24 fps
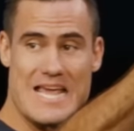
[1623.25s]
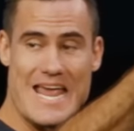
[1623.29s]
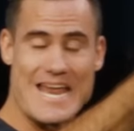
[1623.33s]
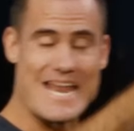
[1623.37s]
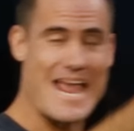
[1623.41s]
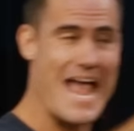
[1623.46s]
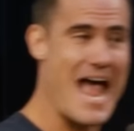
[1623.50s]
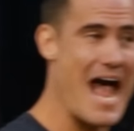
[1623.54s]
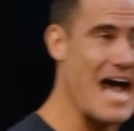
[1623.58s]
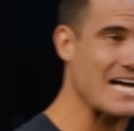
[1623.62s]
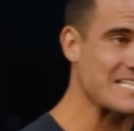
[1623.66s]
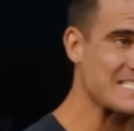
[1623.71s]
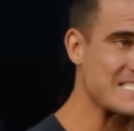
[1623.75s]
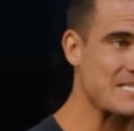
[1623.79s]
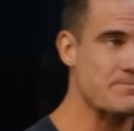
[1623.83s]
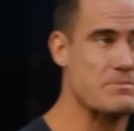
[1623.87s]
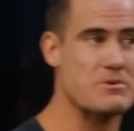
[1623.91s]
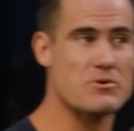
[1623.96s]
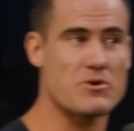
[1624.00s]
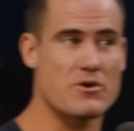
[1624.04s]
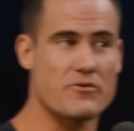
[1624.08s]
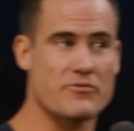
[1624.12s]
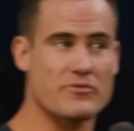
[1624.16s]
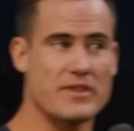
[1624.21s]
It has to
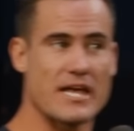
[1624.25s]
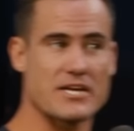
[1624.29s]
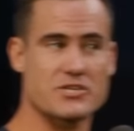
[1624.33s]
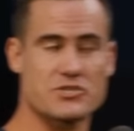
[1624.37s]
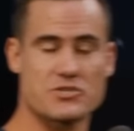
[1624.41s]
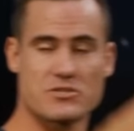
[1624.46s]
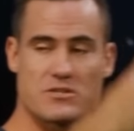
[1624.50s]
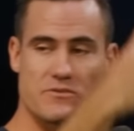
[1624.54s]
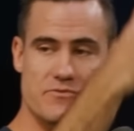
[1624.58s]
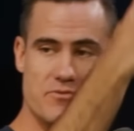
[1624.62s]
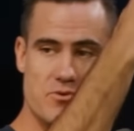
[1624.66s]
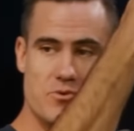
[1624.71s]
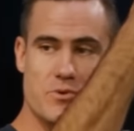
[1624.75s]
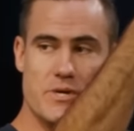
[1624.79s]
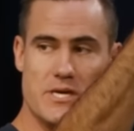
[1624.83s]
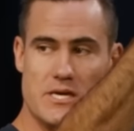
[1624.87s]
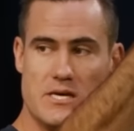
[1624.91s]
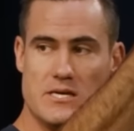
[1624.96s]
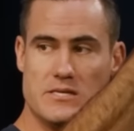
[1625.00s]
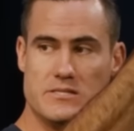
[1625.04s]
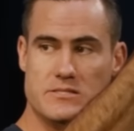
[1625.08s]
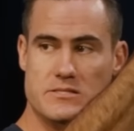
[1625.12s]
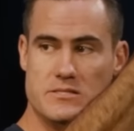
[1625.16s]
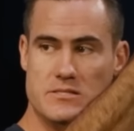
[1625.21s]
be a reflection of who he
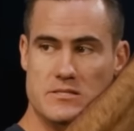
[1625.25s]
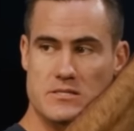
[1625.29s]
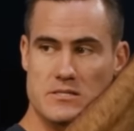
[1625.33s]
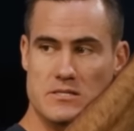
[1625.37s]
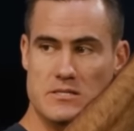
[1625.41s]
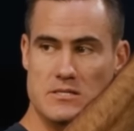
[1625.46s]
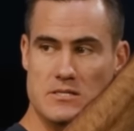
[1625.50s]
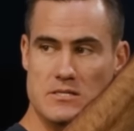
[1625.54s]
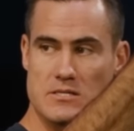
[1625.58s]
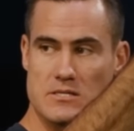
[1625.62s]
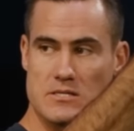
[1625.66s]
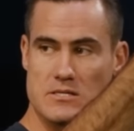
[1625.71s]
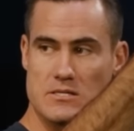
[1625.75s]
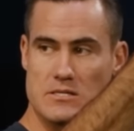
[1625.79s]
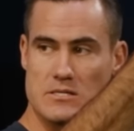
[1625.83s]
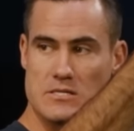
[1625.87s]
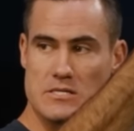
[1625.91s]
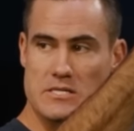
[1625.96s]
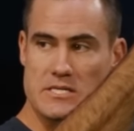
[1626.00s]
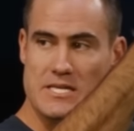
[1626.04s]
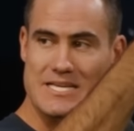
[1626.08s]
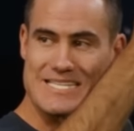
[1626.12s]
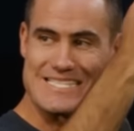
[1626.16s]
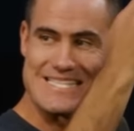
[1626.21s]
is.
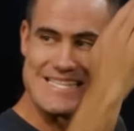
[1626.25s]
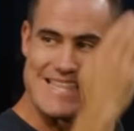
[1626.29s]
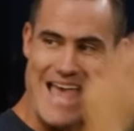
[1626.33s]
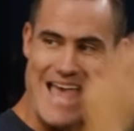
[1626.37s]
Because